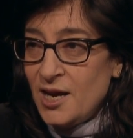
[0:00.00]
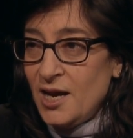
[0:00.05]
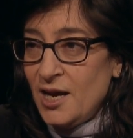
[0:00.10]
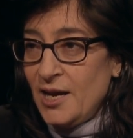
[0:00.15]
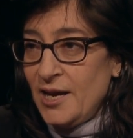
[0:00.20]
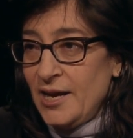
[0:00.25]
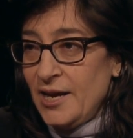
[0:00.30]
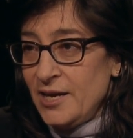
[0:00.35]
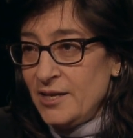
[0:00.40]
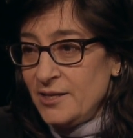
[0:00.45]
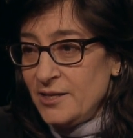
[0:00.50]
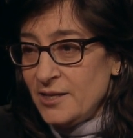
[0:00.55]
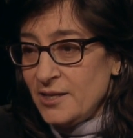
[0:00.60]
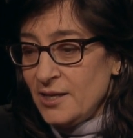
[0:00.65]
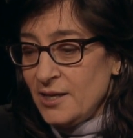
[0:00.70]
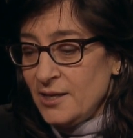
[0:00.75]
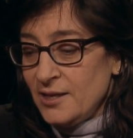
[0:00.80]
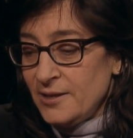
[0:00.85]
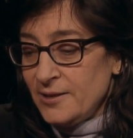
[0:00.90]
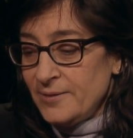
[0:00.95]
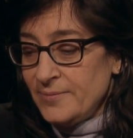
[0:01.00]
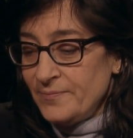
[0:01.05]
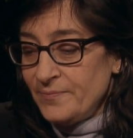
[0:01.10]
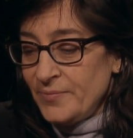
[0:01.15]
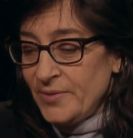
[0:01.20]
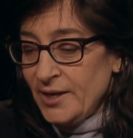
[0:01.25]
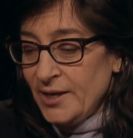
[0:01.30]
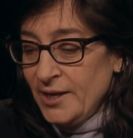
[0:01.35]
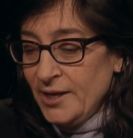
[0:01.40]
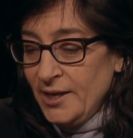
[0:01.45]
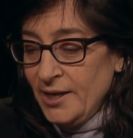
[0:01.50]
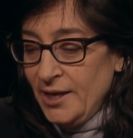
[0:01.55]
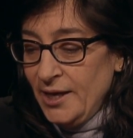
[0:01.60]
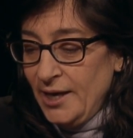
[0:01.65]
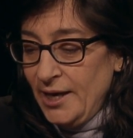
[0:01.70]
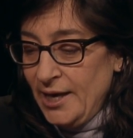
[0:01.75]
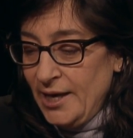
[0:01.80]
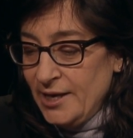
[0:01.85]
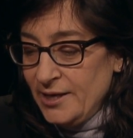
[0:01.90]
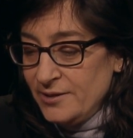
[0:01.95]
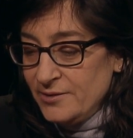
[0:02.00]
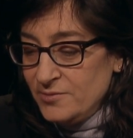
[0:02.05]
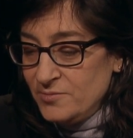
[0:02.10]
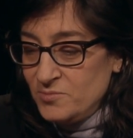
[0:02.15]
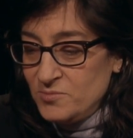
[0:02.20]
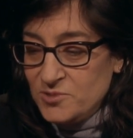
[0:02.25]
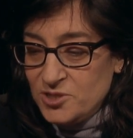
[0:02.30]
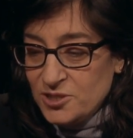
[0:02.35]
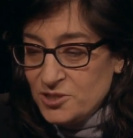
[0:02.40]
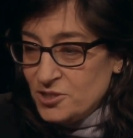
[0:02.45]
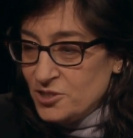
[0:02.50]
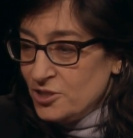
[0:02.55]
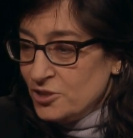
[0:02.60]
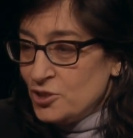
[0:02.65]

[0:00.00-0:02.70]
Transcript: and, um, and just the